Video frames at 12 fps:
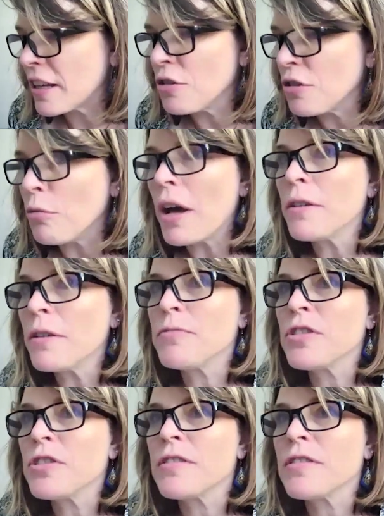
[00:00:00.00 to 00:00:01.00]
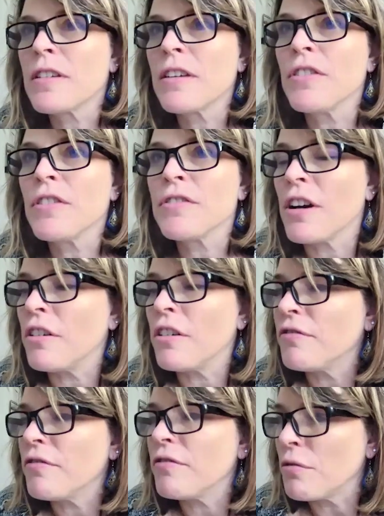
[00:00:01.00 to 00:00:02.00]
Like, you'll want to just give
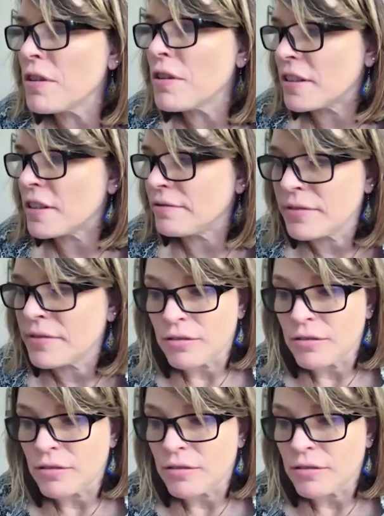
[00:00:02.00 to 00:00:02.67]
yourself a reason,